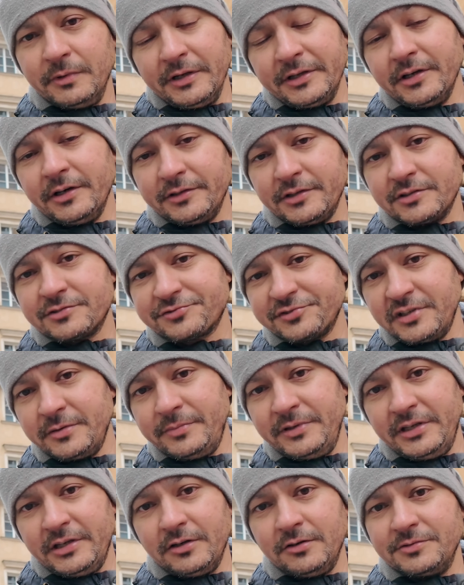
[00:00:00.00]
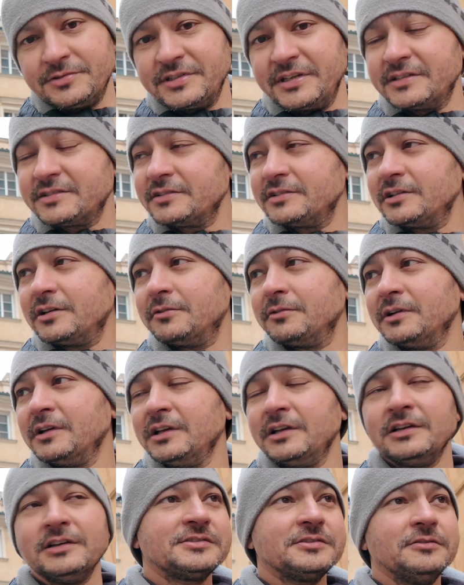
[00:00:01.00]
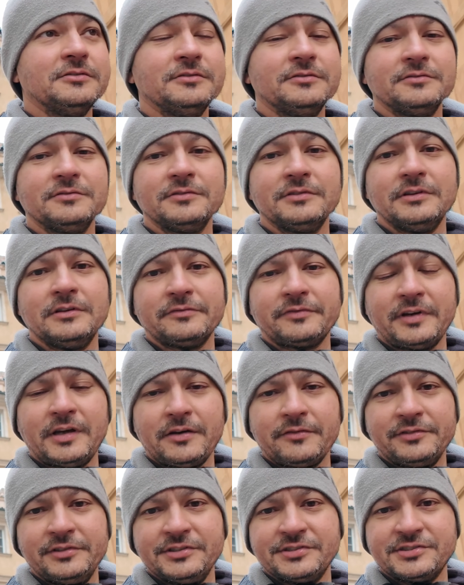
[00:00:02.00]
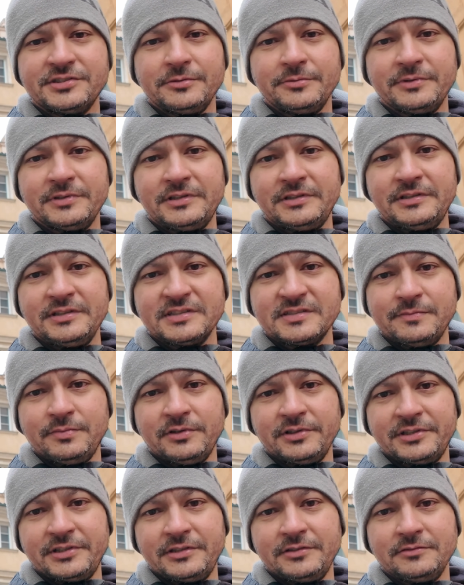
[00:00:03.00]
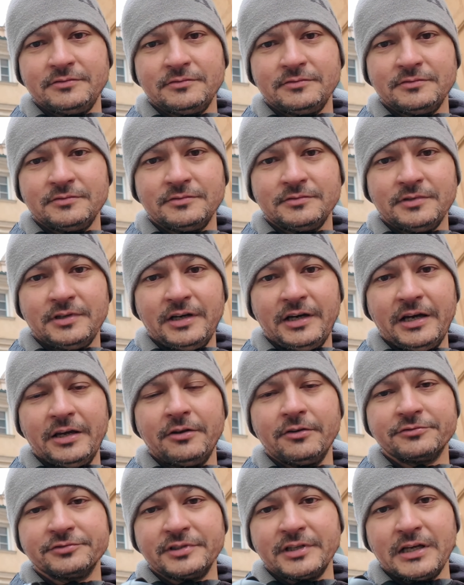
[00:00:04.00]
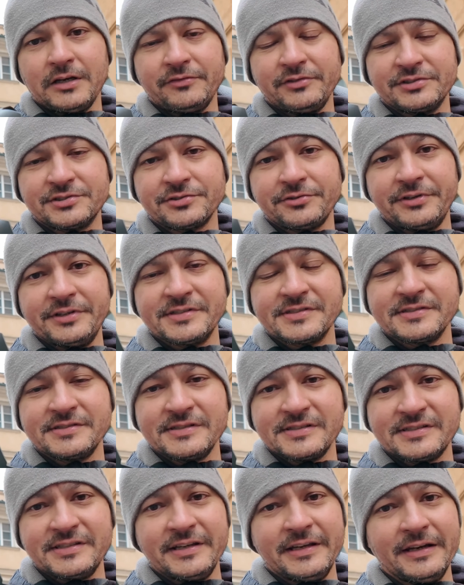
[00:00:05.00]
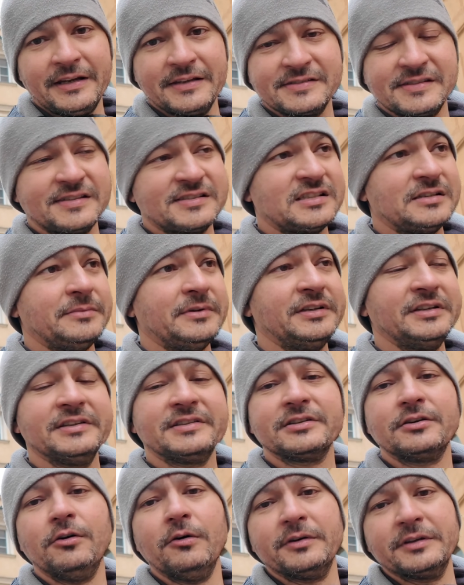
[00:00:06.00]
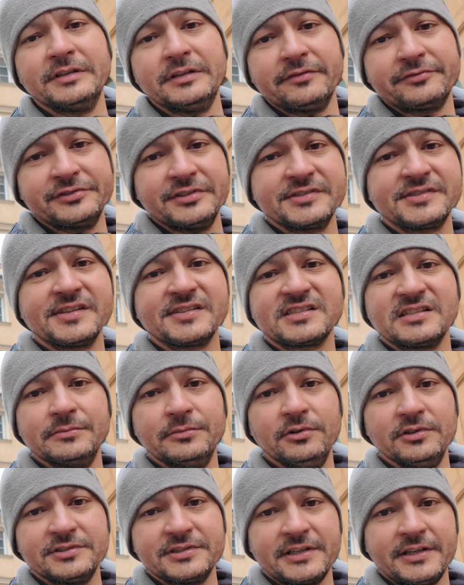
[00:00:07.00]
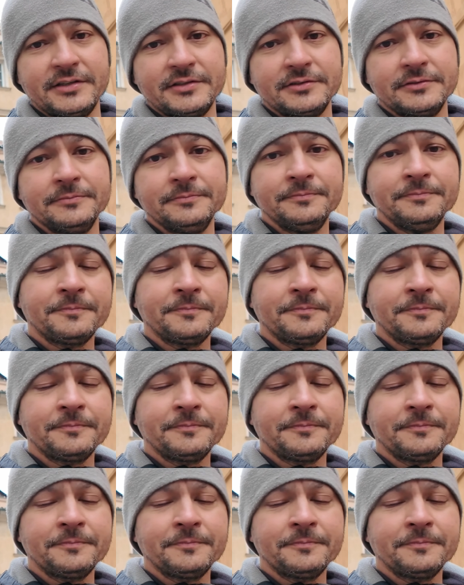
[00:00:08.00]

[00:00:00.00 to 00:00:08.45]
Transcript: Well, the other three being outdated now. So if I have an issue with this body, I don't really have a choice to stay in this system. I need to go with a different system altogether.